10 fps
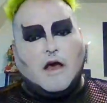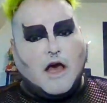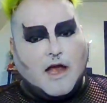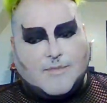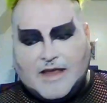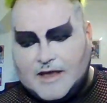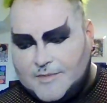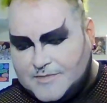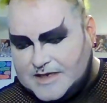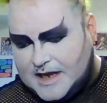Eye
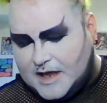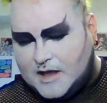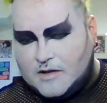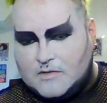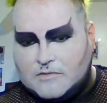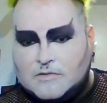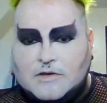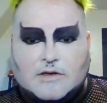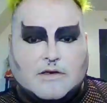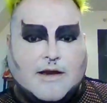makeup down.
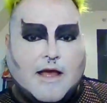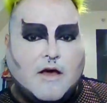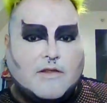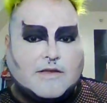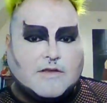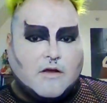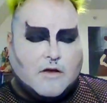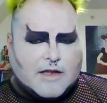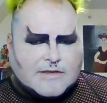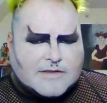Now that's all
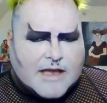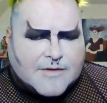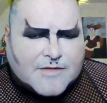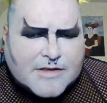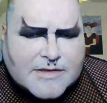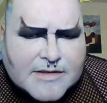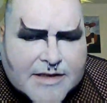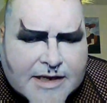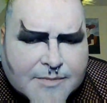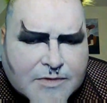that's left is
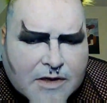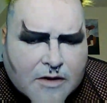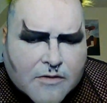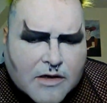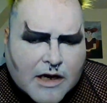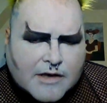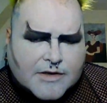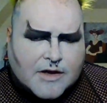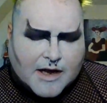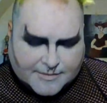lips. Oh god,
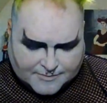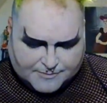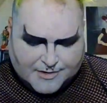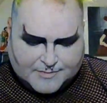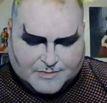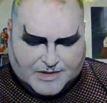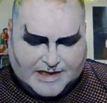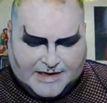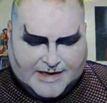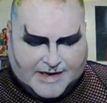you guys, we're probably
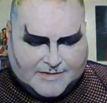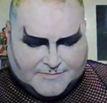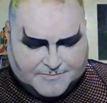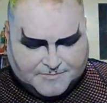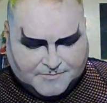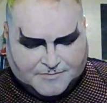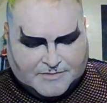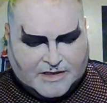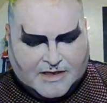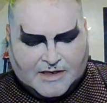going to get
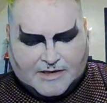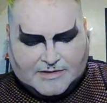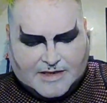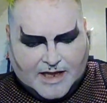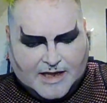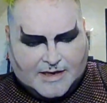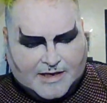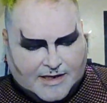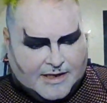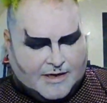done
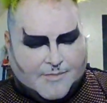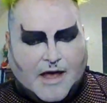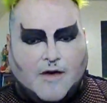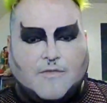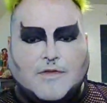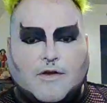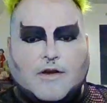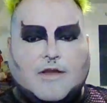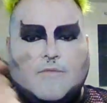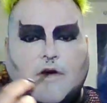in about
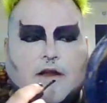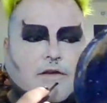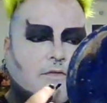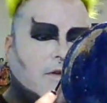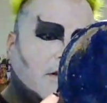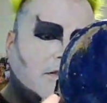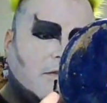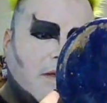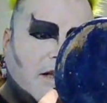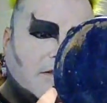31 to 32
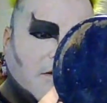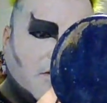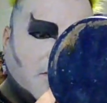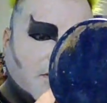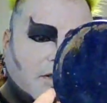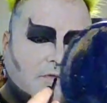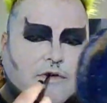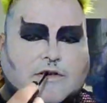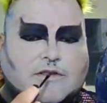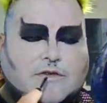minutes or
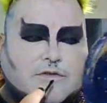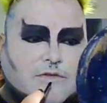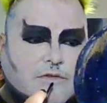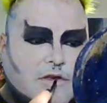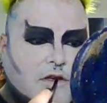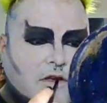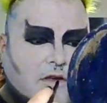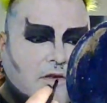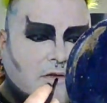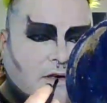
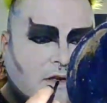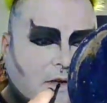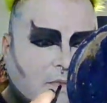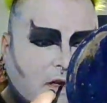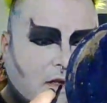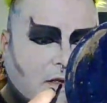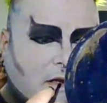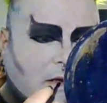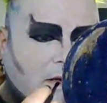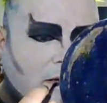28 minutes in.